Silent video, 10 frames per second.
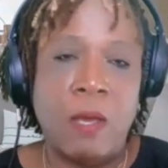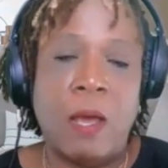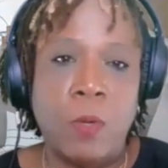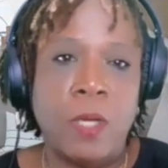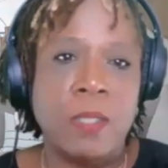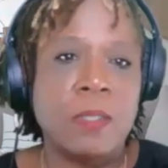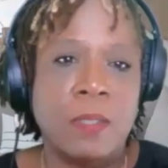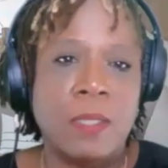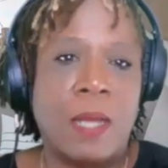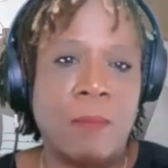
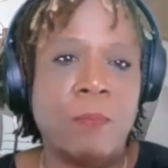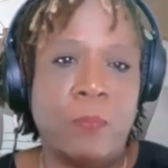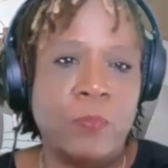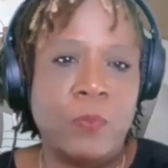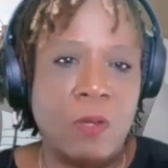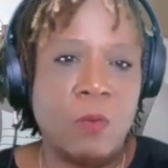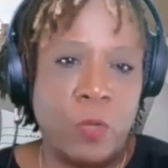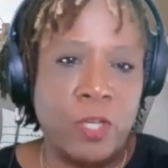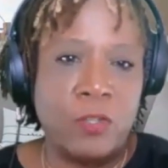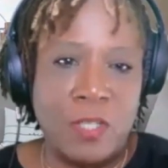I'm
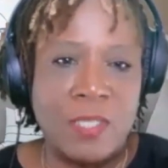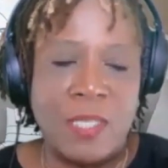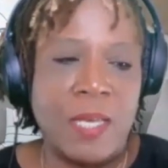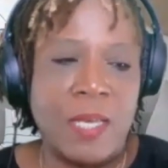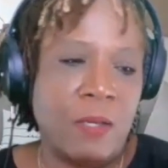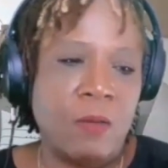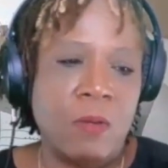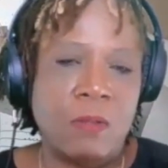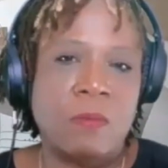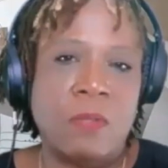what you just said,
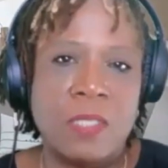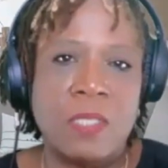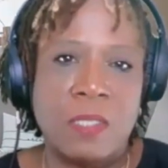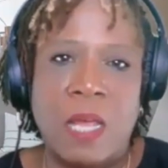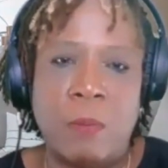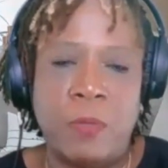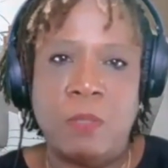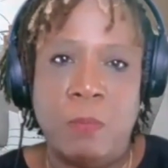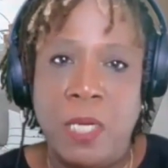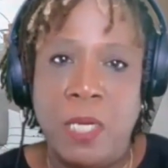and this is how
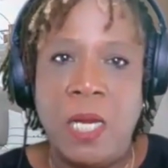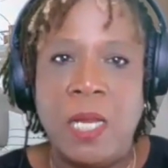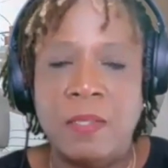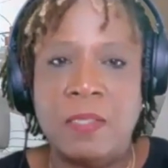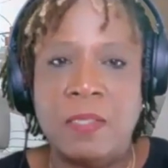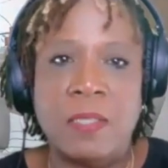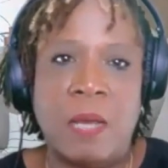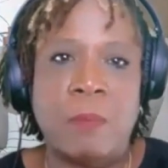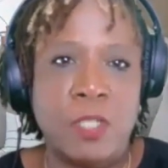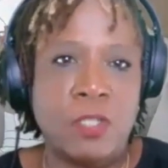much money, and this is
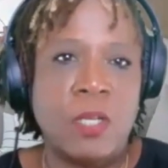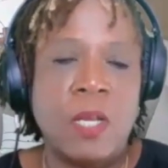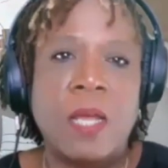how much